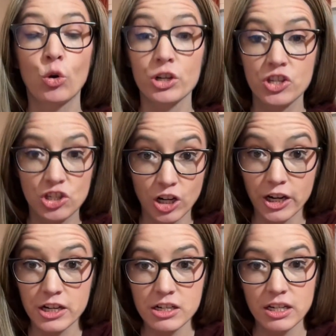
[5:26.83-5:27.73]

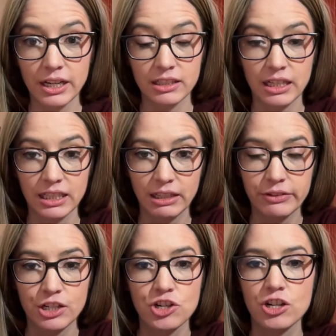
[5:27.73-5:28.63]
start and give
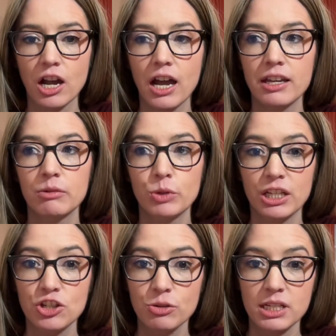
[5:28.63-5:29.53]
it a shot, and we
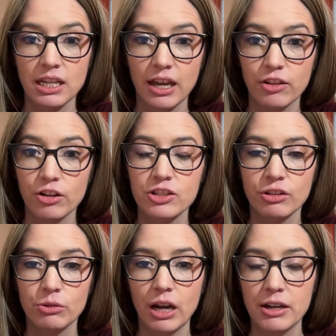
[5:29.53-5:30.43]
can do it together.
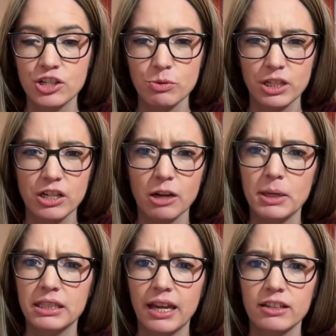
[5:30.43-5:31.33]
So I just want to talk
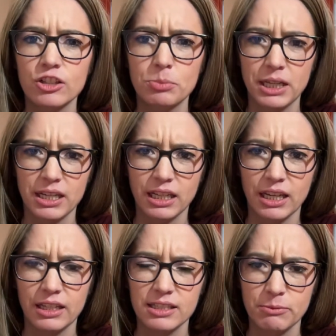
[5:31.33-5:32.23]
about that a little bit and
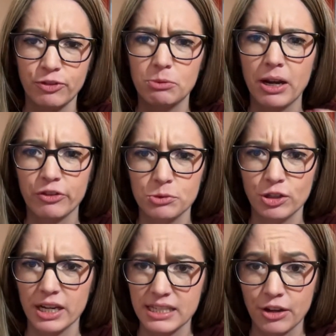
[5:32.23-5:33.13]
get some feedback from you
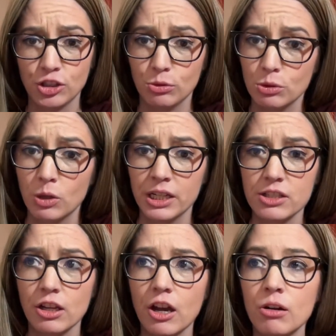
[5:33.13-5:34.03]
guys how you would want it
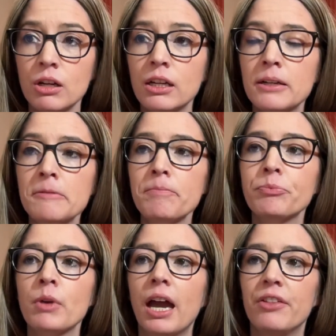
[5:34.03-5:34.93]
to go.
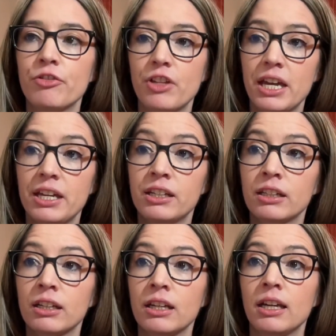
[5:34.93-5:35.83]
And then